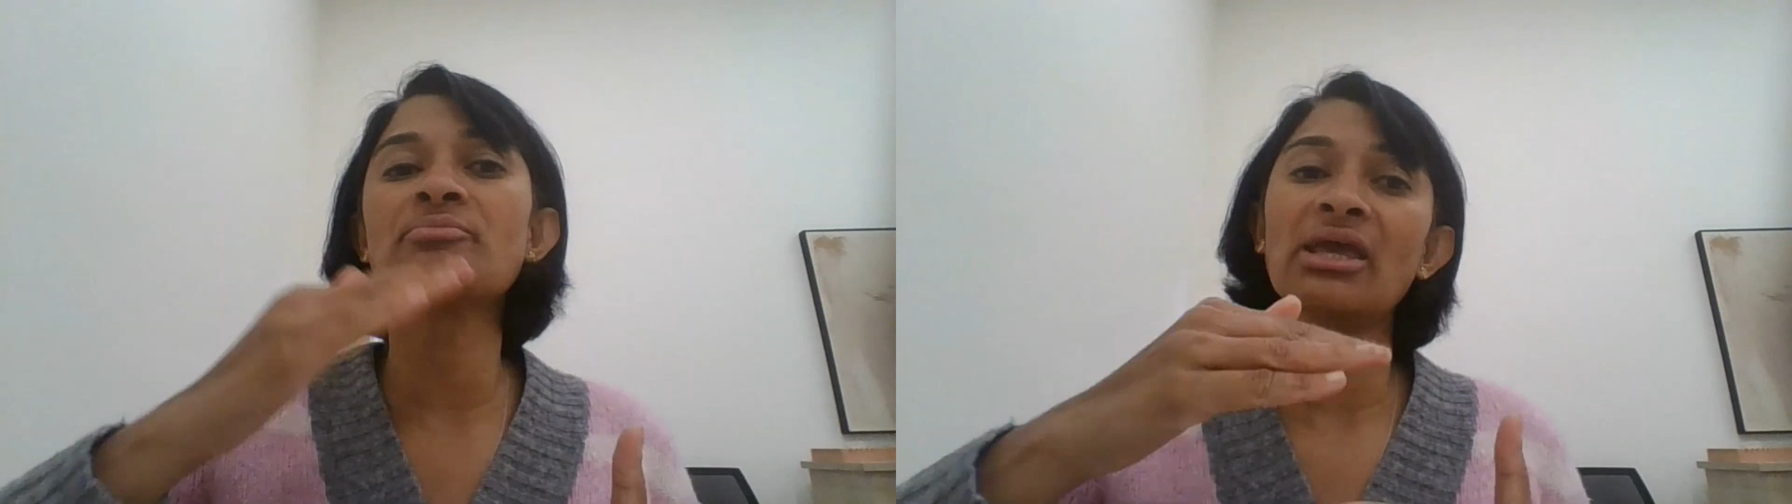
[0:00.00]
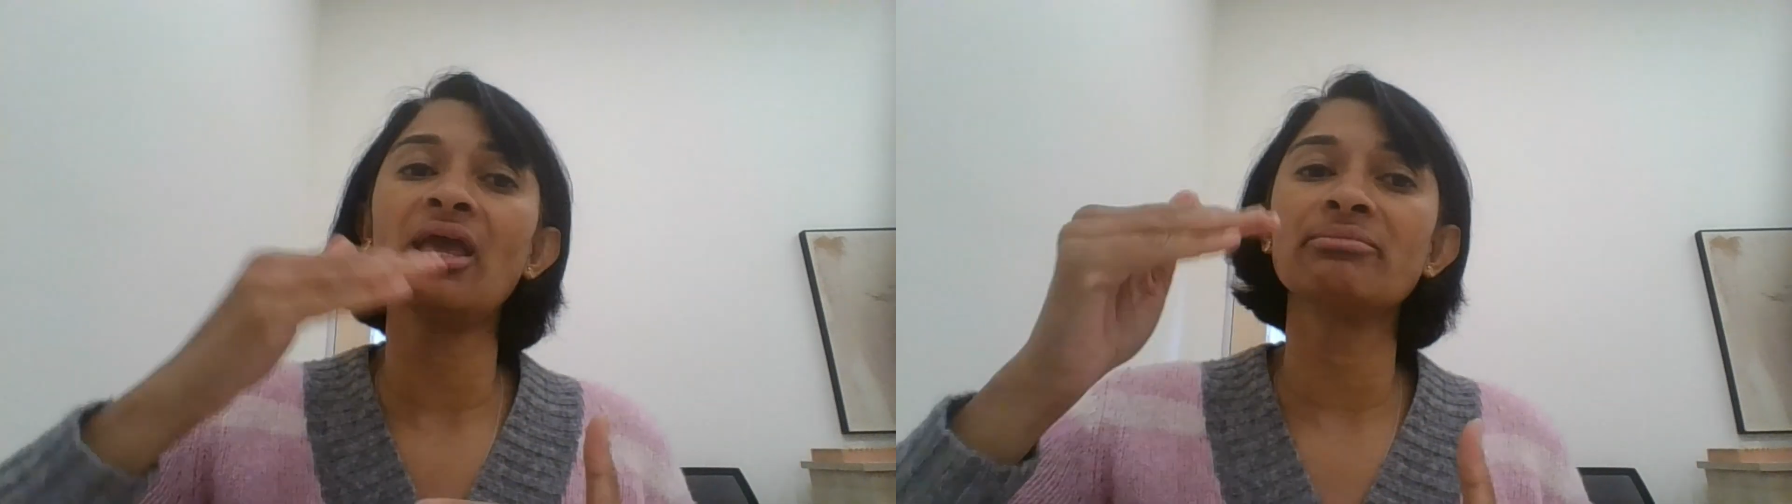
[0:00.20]

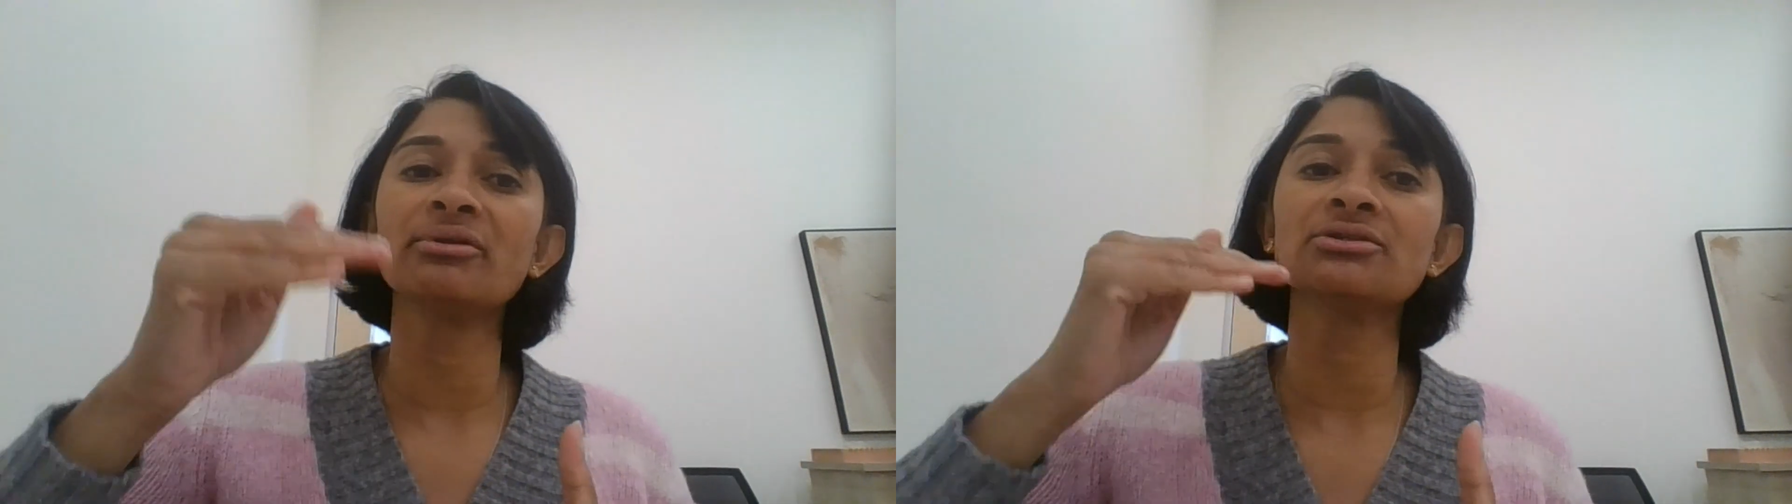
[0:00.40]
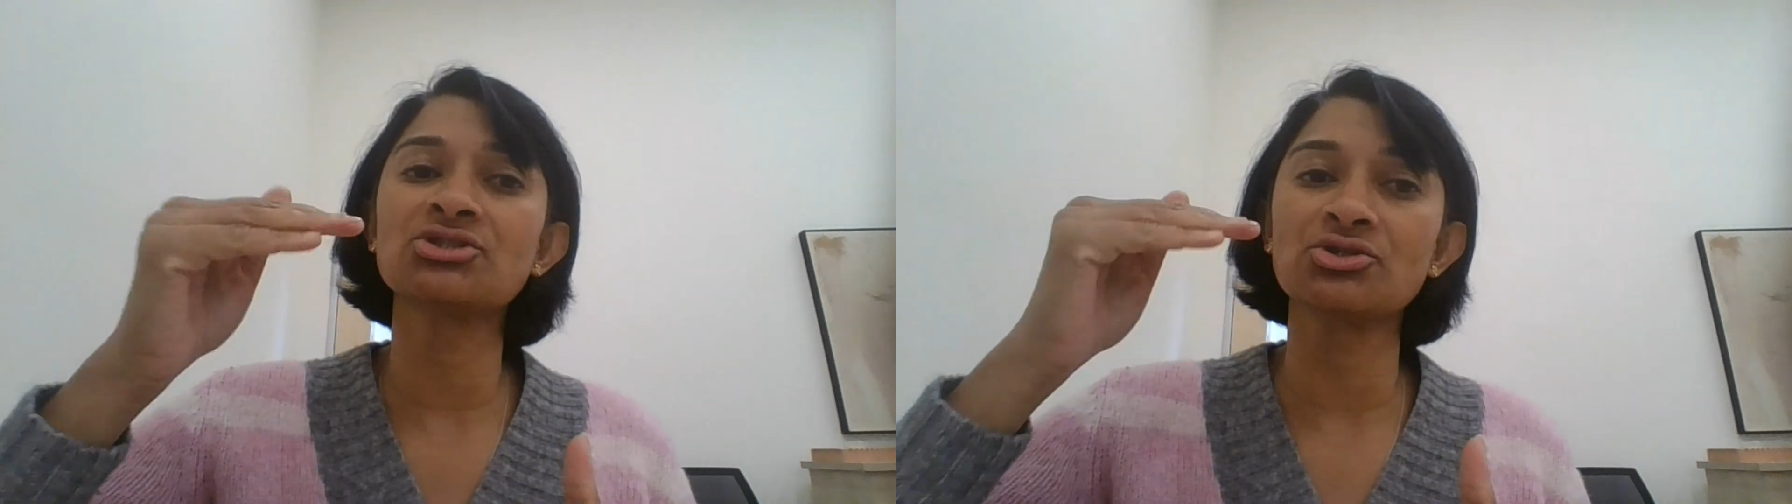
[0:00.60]
but to
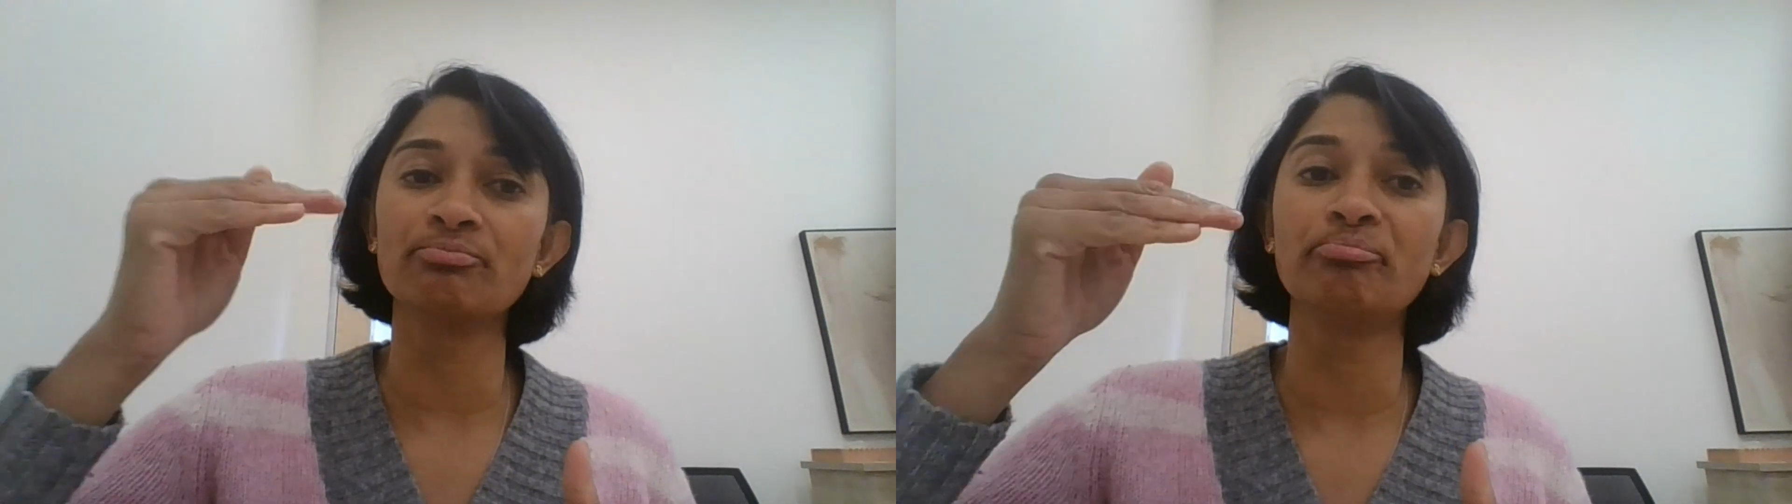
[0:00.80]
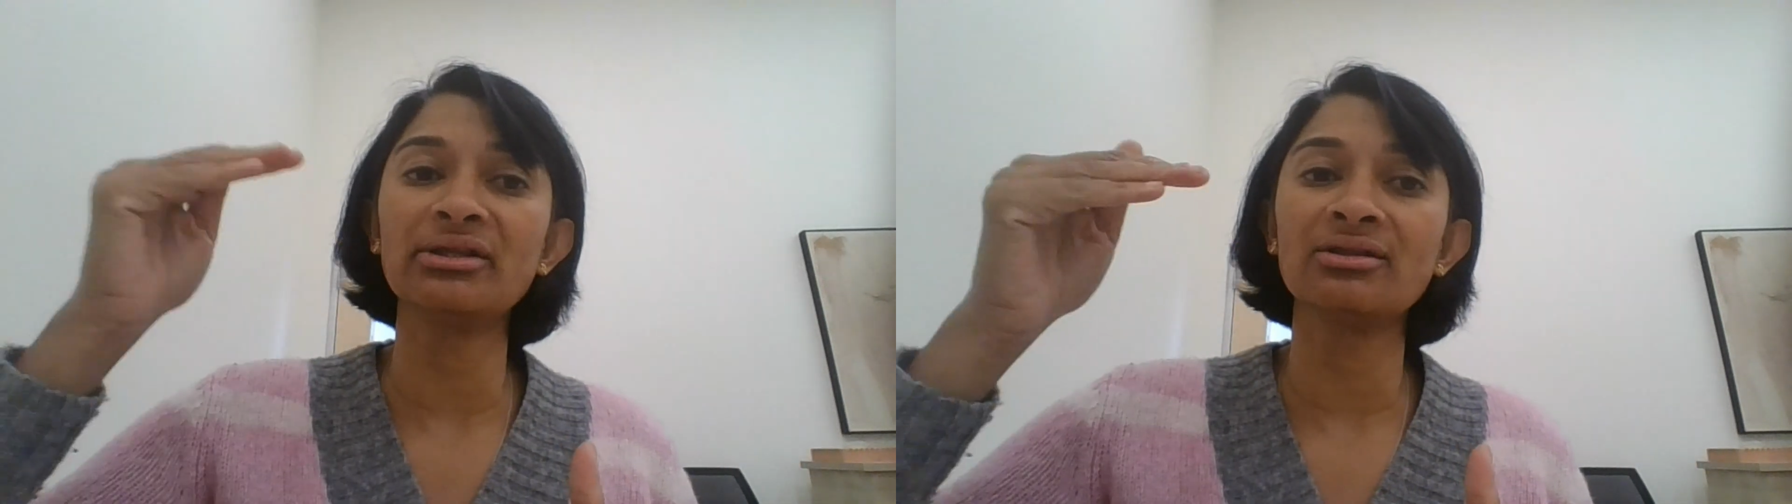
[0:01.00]
be able
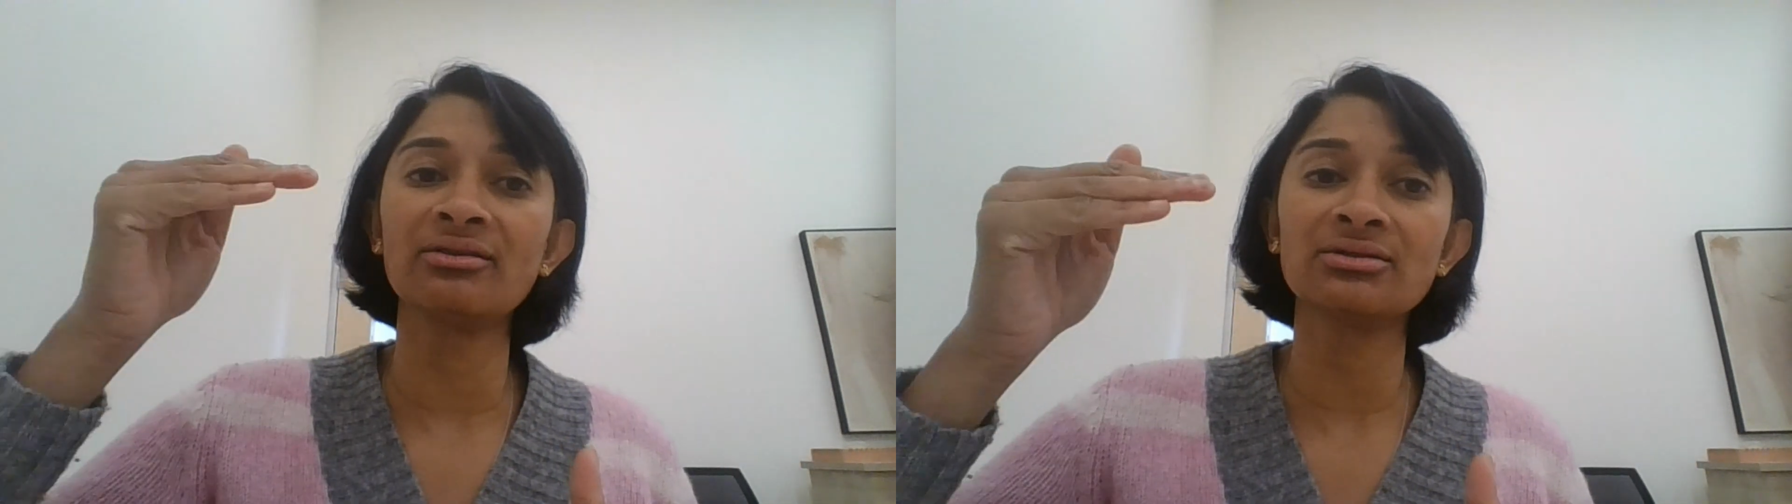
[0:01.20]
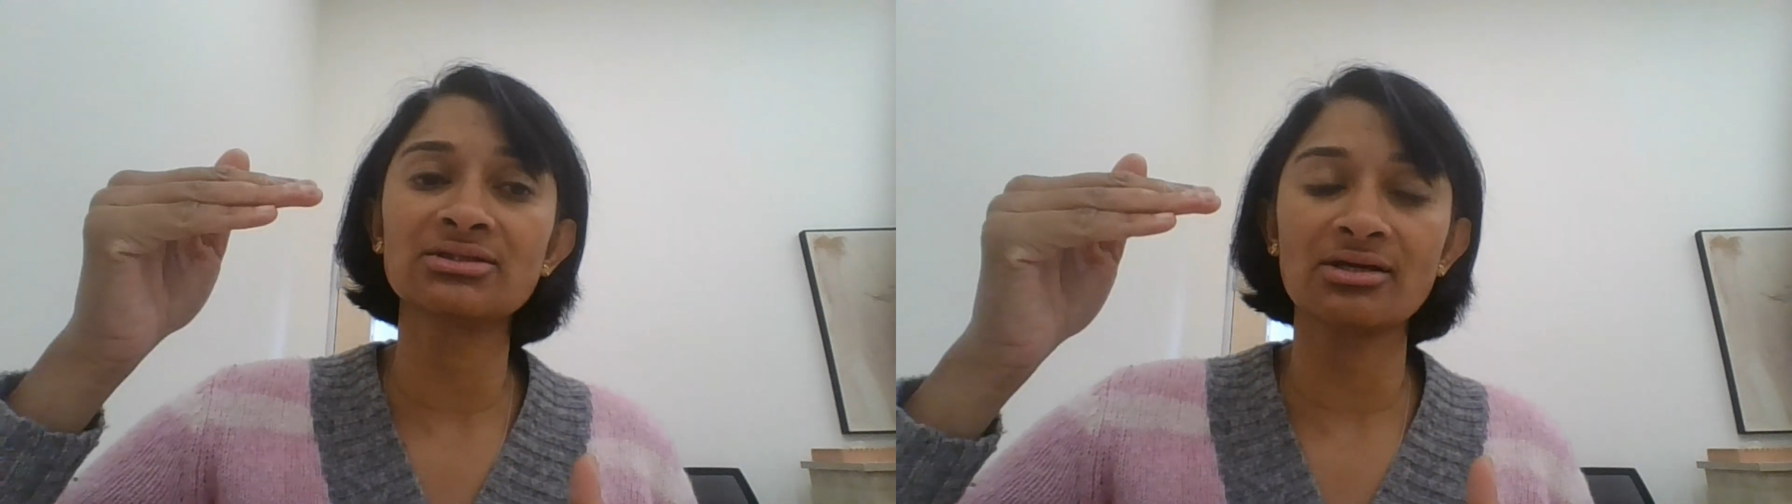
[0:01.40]
to
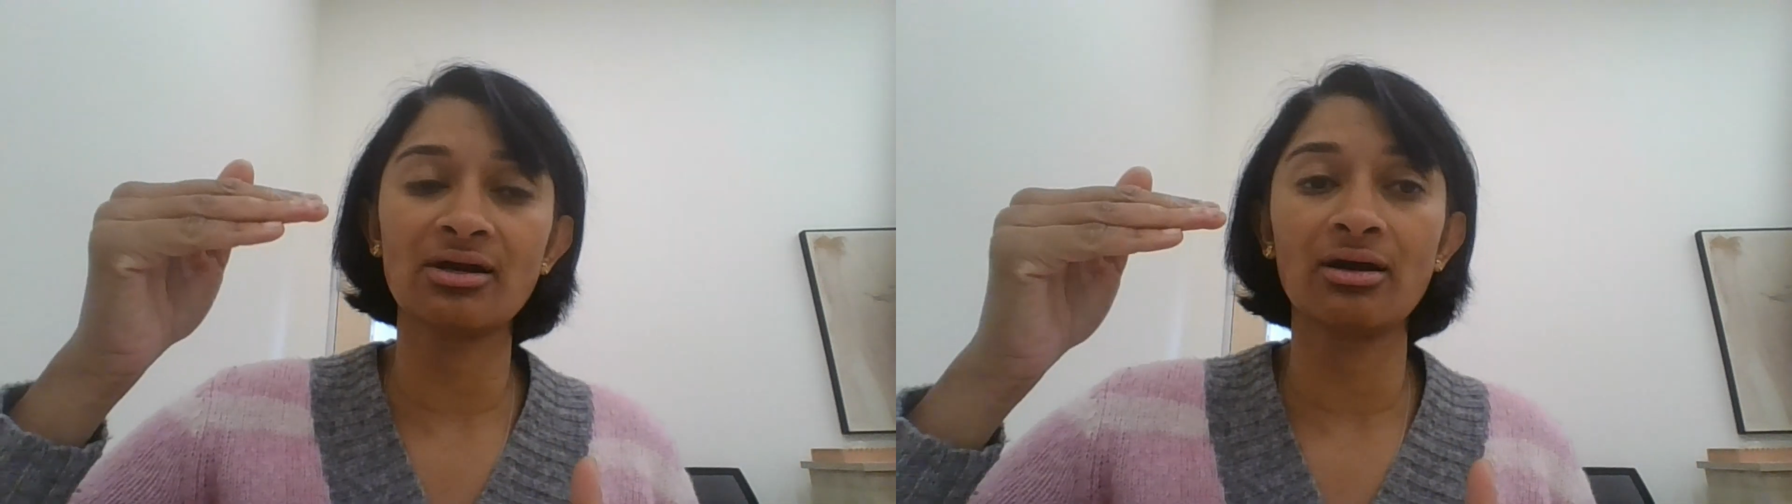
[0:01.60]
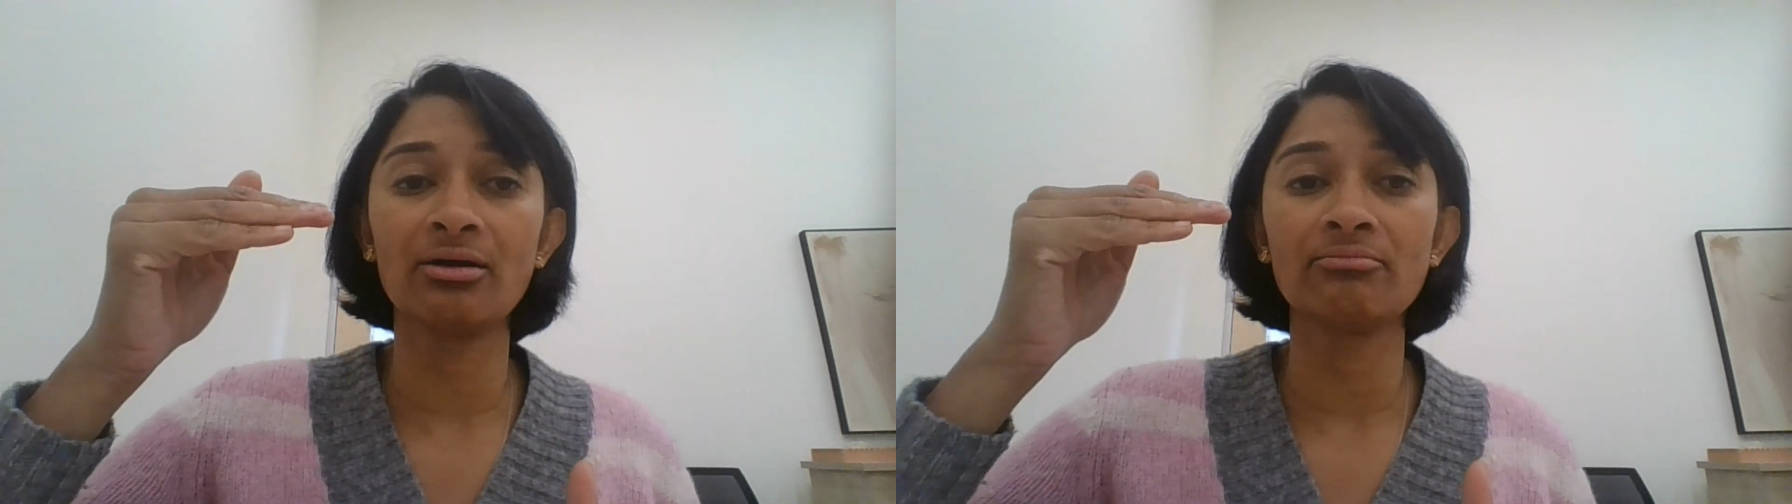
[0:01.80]
build,